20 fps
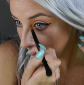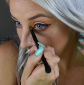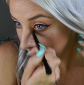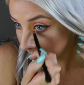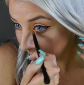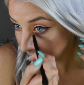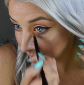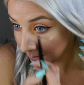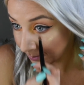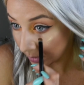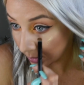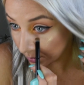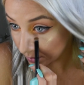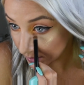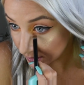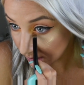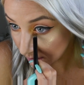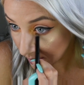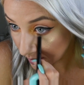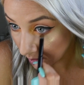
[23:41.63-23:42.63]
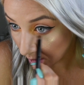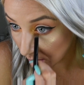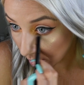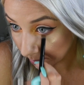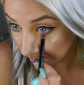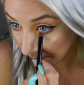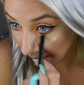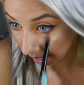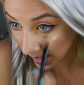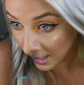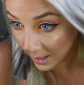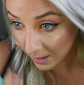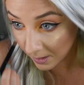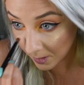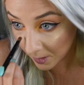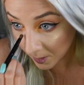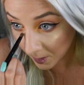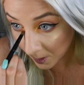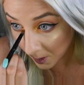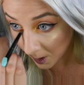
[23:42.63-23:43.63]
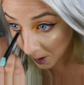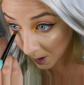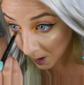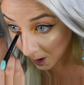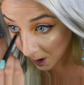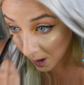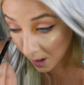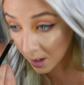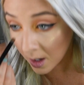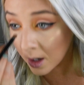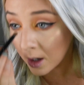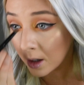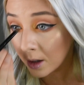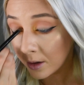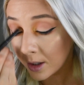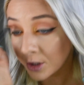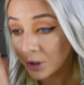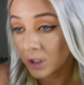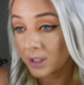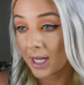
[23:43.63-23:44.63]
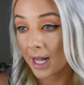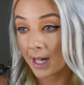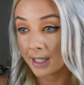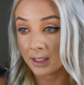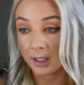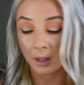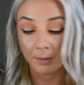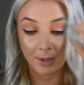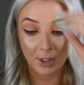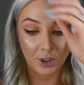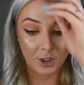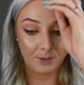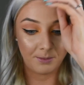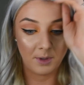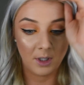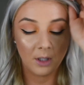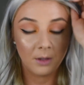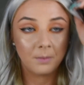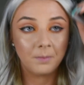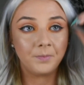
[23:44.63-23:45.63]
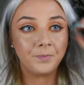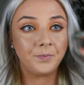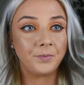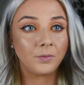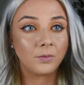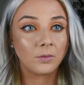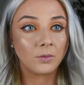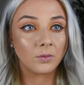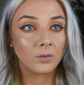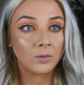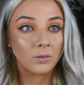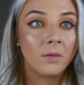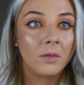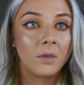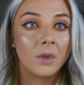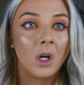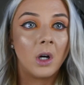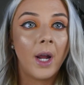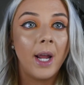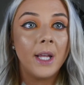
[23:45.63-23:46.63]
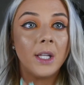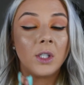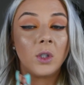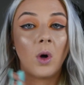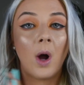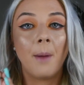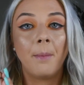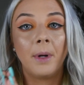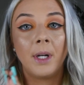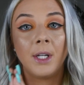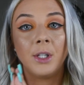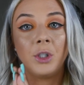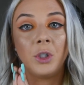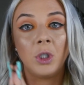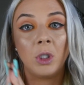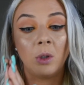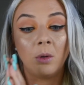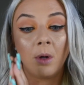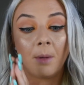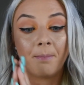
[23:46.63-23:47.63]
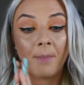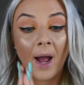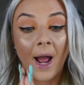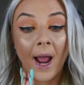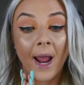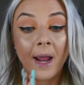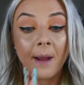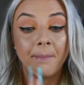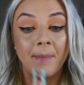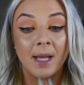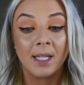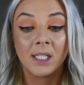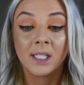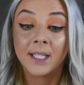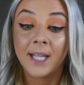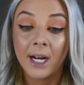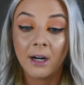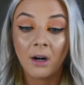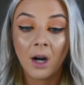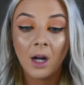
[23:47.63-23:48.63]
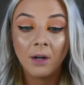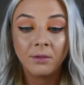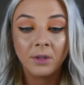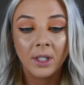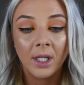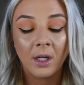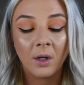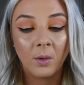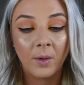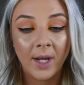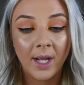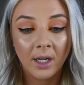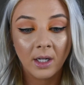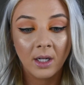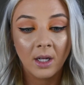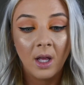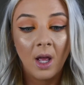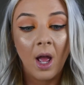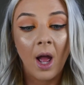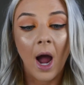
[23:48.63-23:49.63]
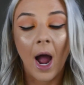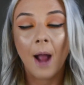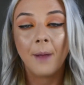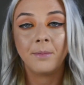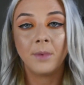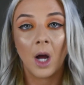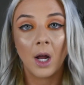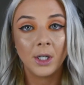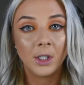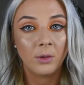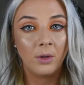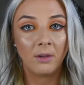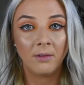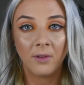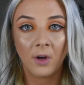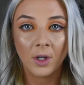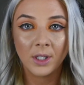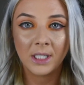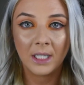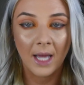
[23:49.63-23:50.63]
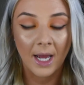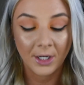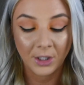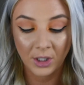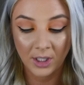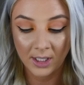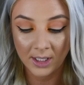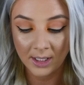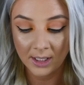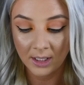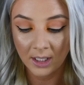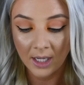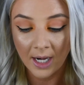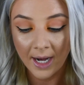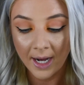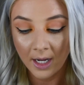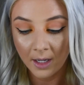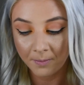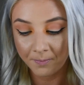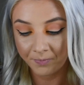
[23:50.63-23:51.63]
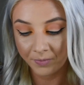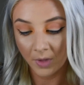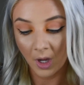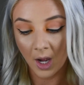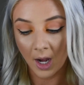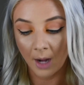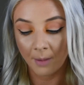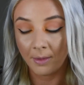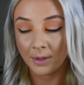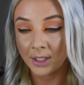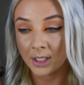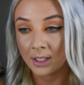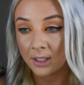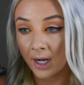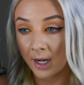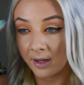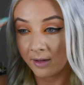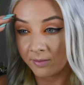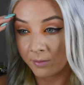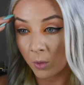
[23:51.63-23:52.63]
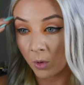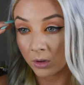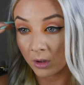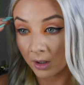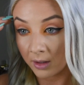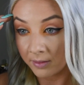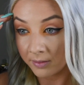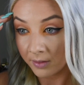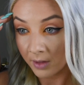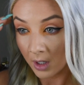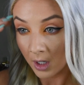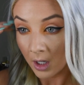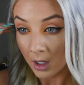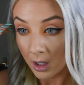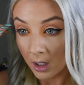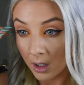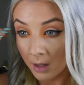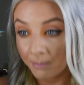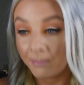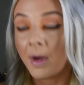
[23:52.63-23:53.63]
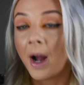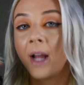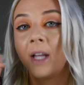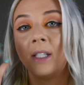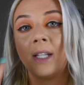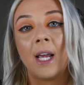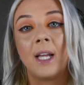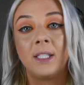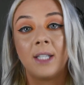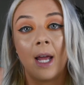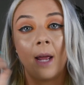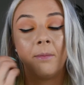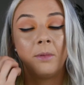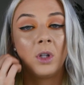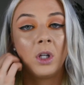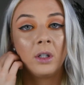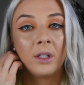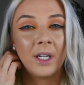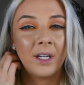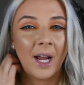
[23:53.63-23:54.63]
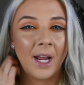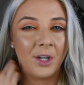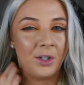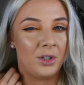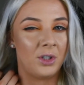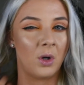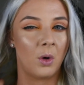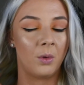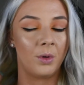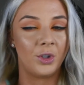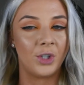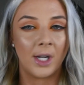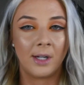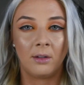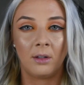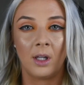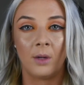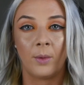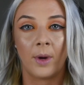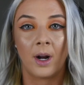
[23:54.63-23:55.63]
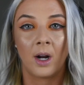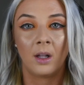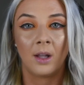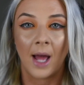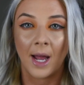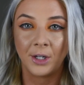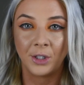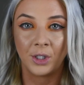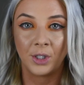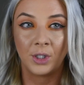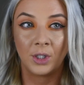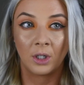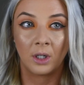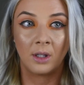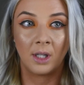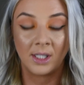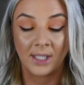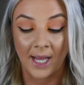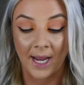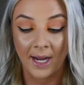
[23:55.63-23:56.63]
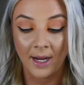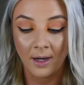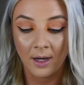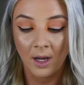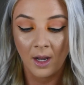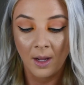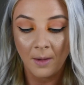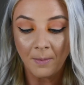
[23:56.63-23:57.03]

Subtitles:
So as opposed to the all matte, this just adds a little bit of shimmer. Okay, so I'm gonna do my mascara really quick. I'm not doing false lashes today. This is kind of more of my daytime look, and I don't generally wear lashes during the day.